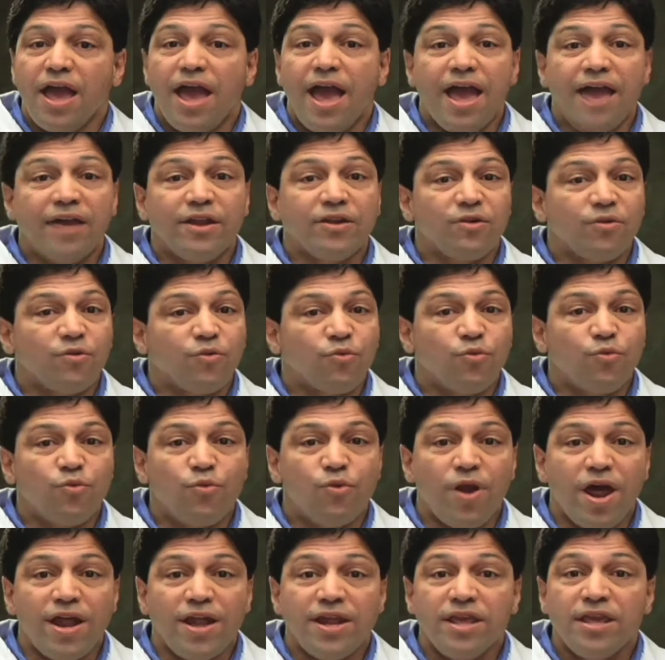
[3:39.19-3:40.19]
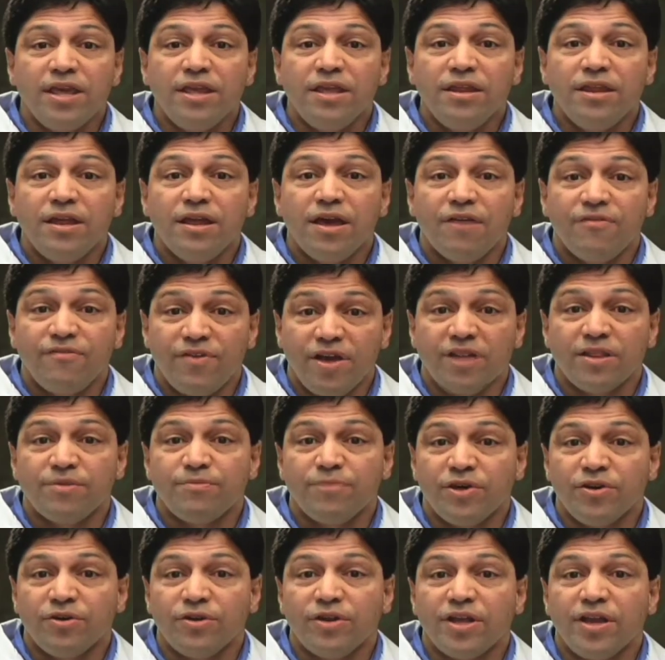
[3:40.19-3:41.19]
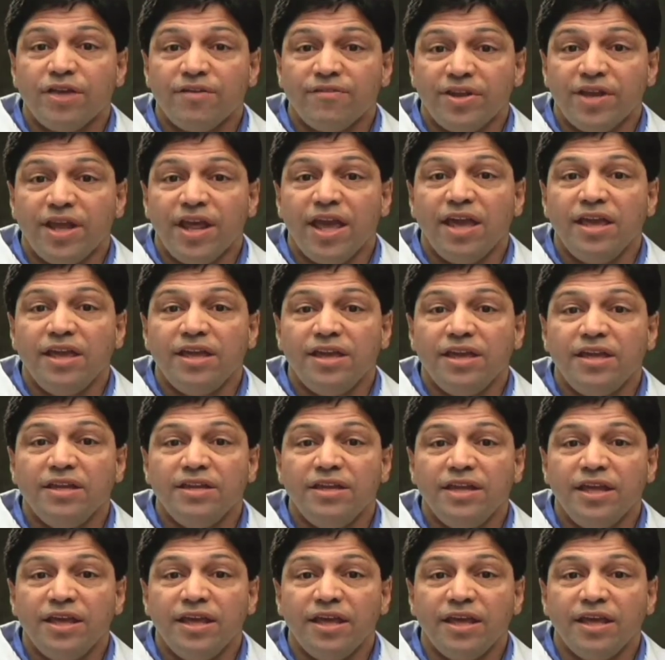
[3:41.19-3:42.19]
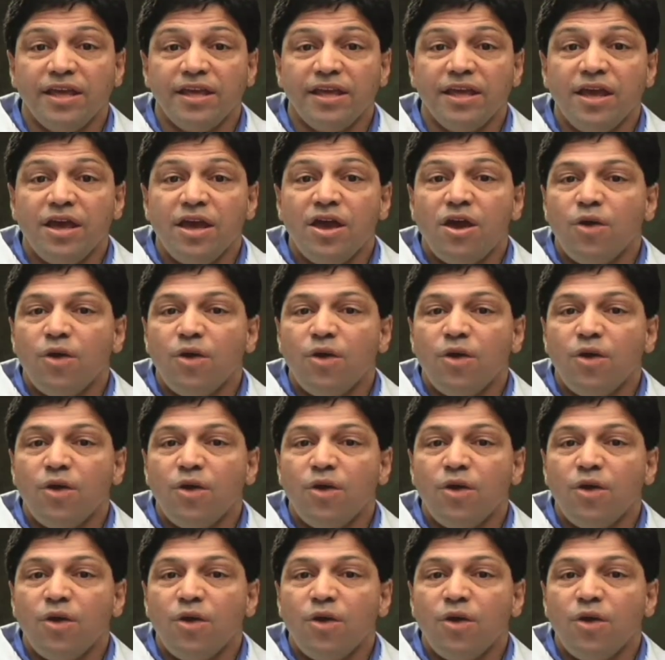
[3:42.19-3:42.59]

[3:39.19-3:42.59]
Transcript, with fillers: and ready availability of an AED,